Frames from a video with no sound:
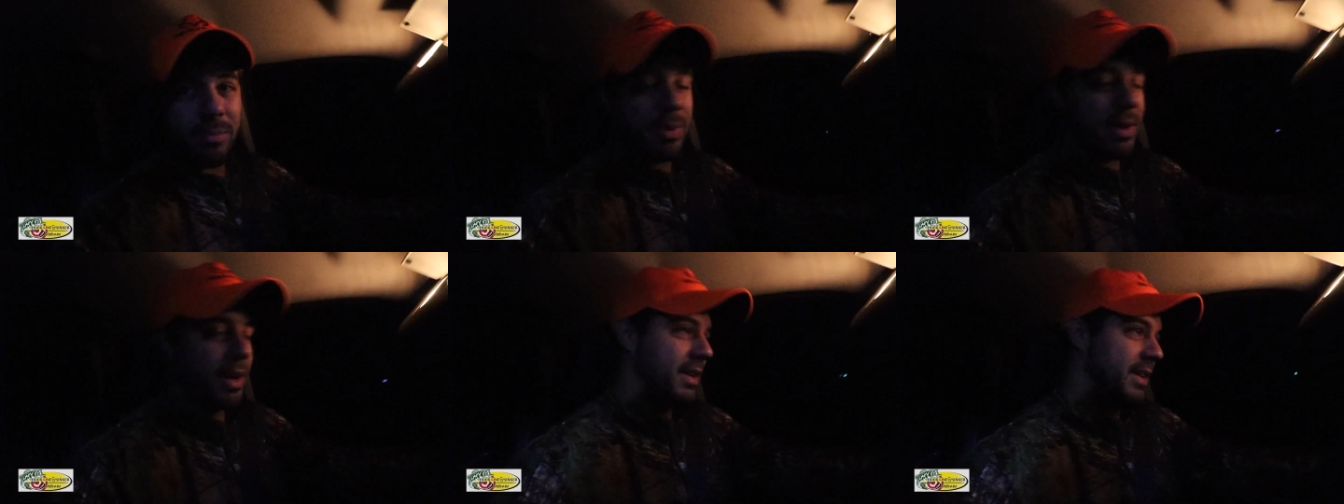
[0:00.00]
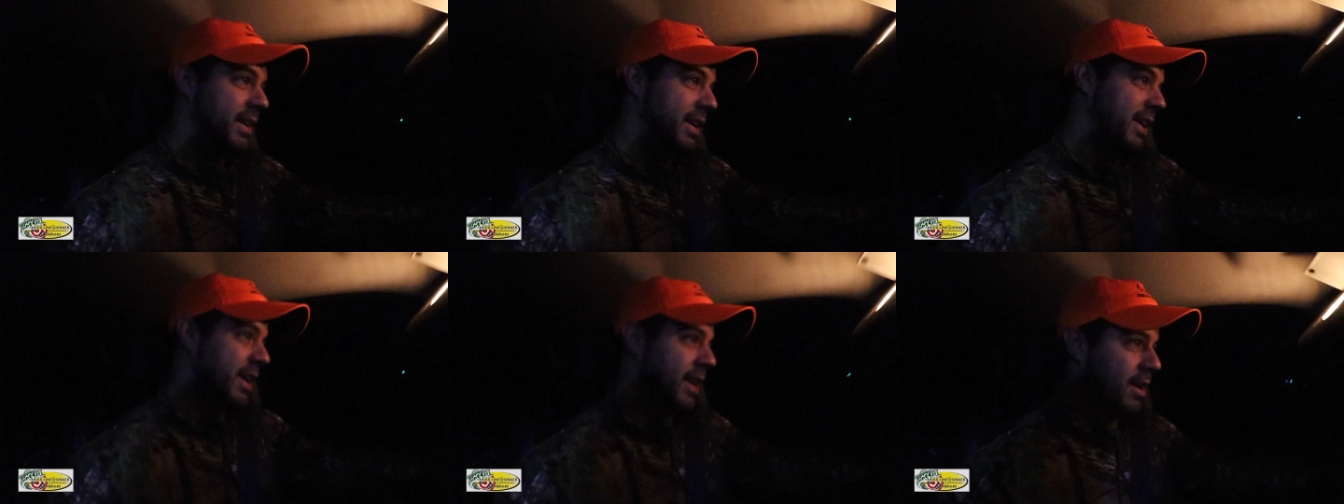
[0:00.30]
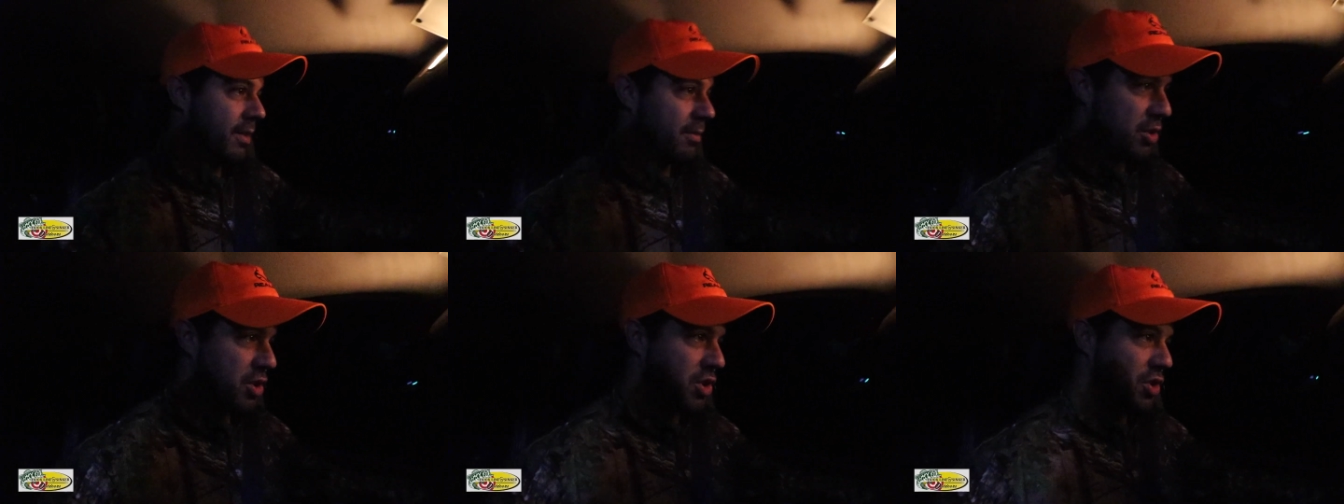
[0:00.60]
picked it
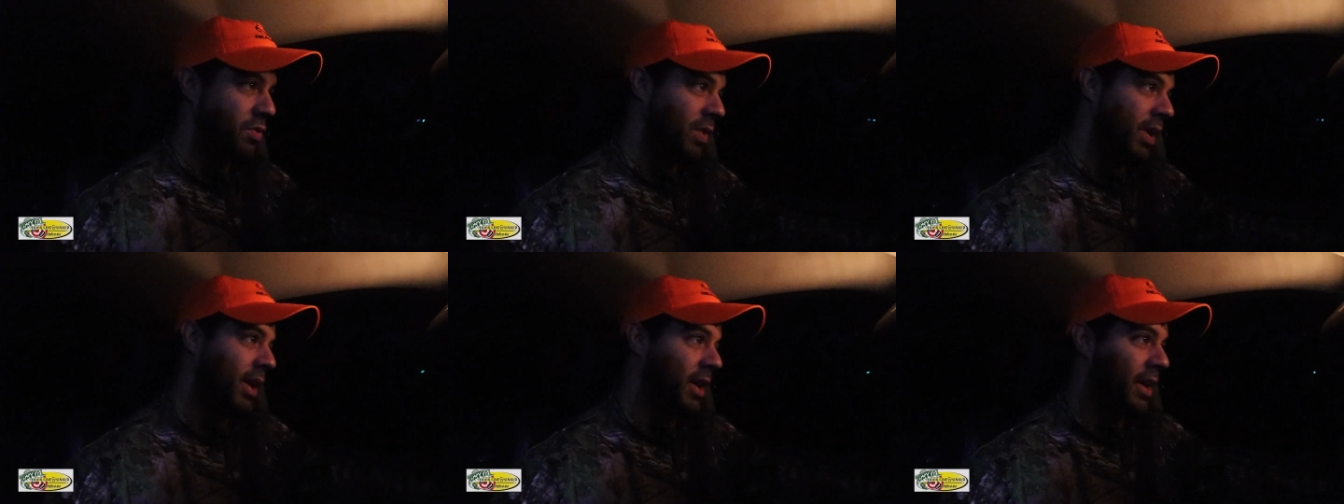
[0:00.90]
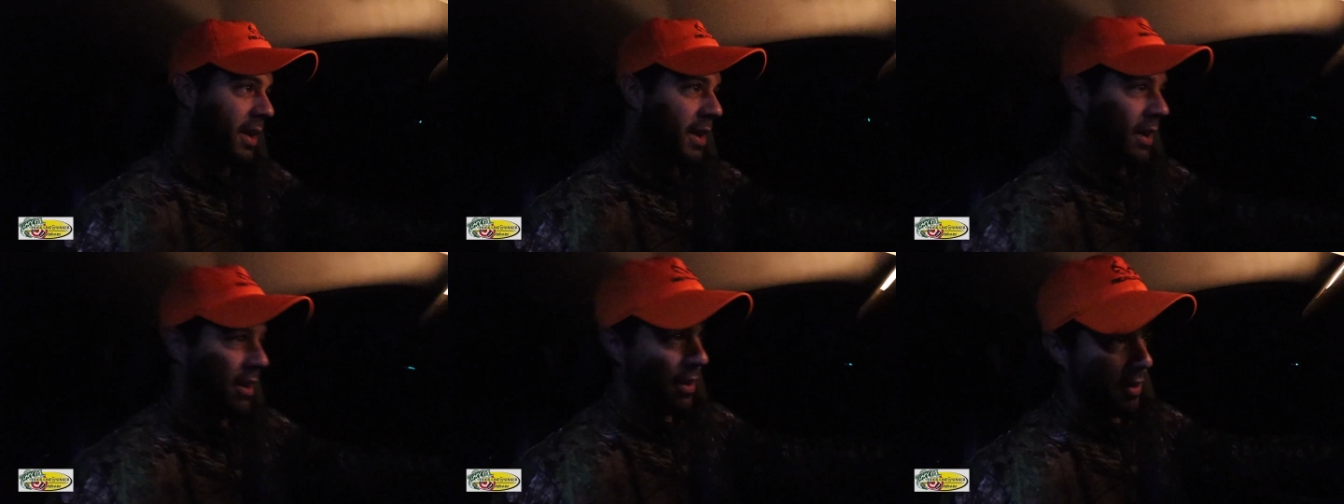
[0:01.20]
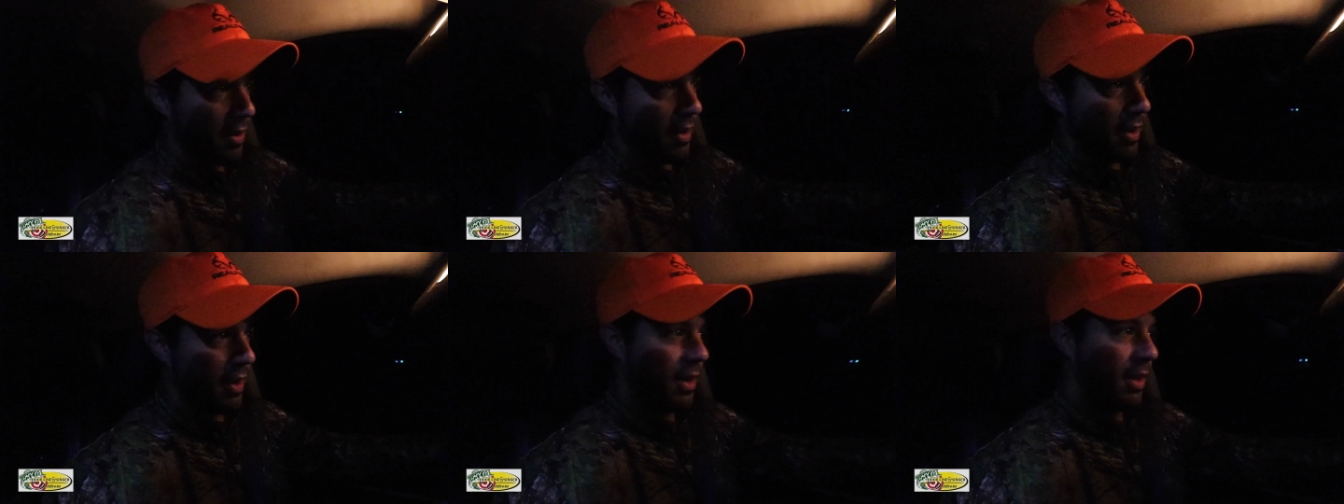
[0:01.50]
up, shredded it
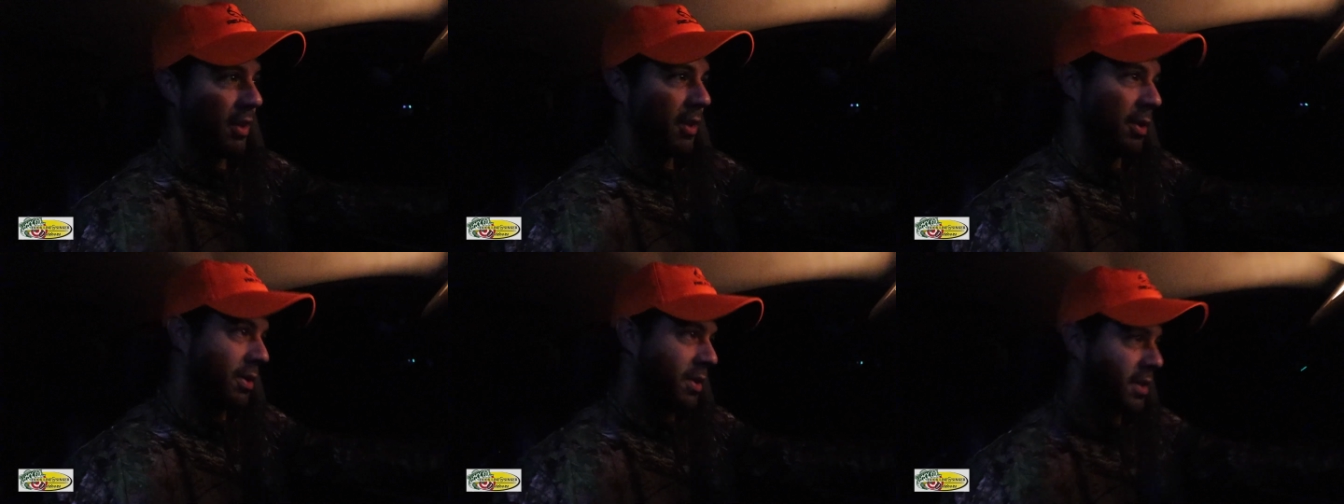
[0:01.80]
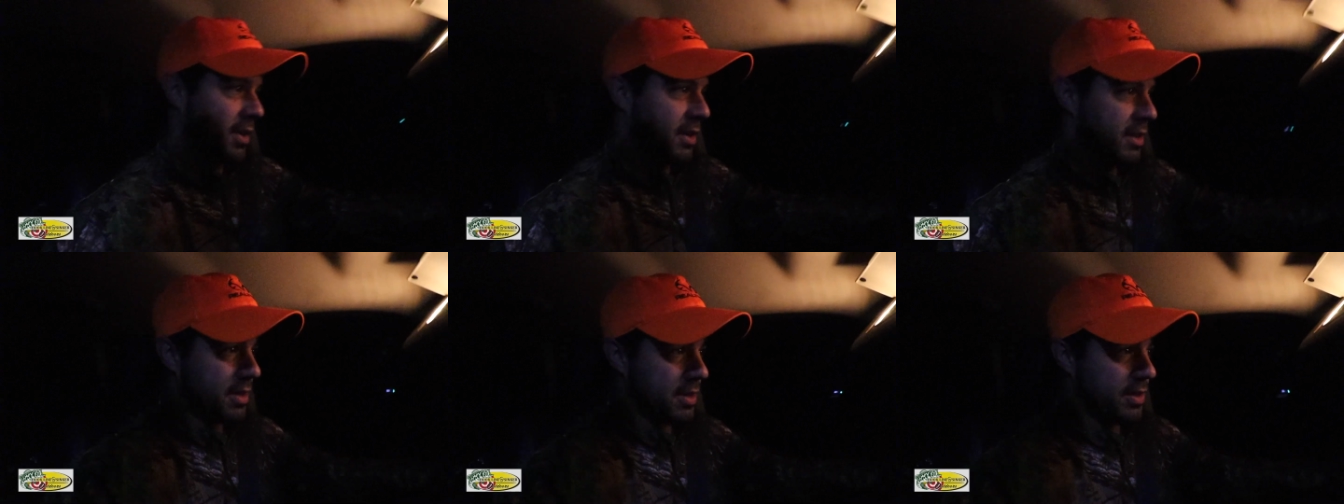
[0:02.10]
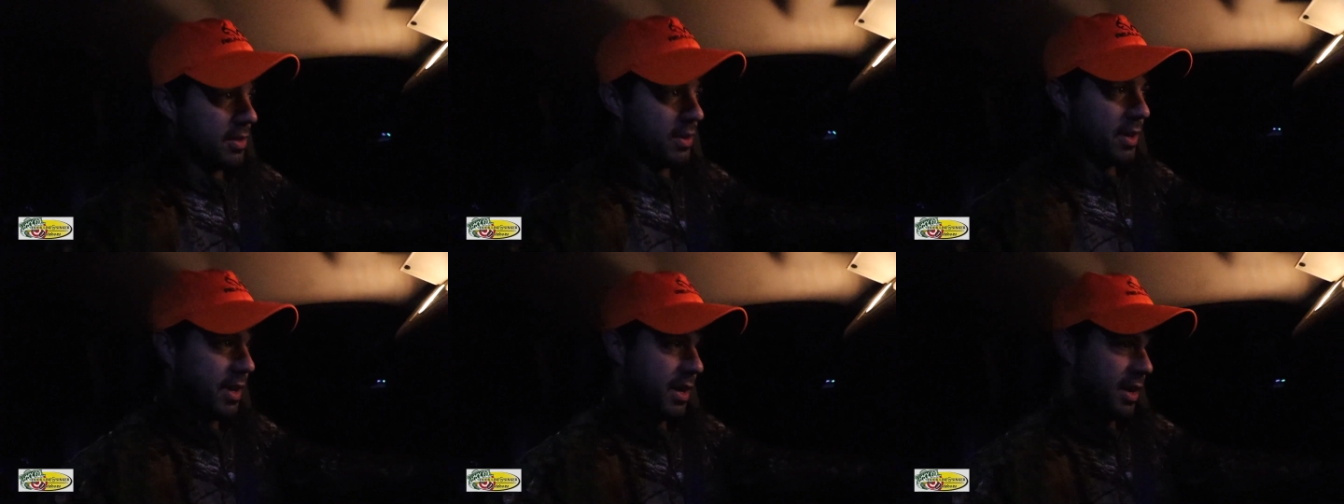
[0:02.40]
on the honey
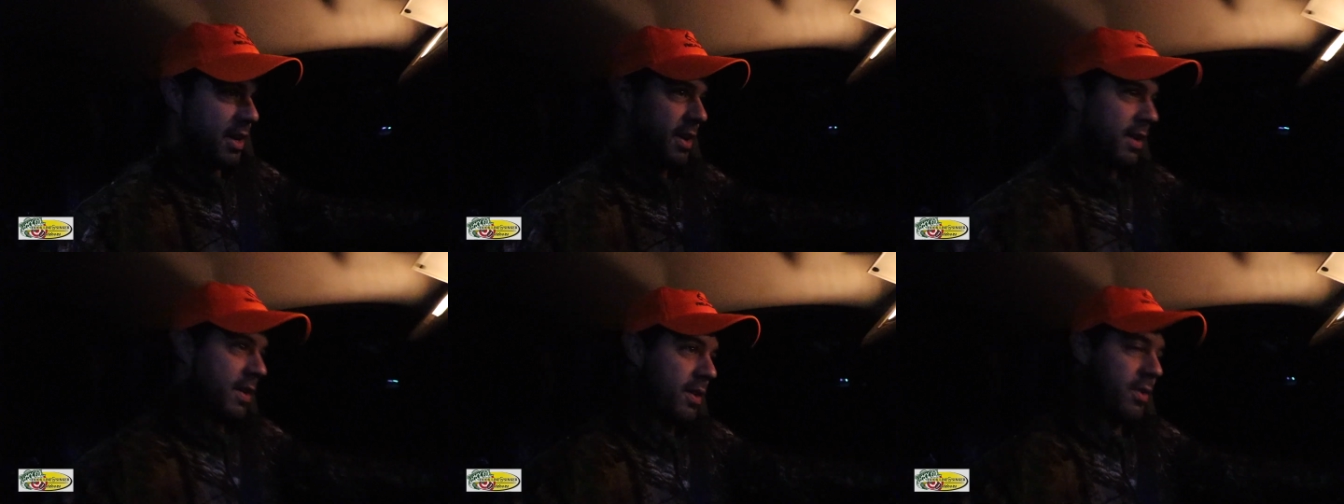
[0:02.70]
locust tree,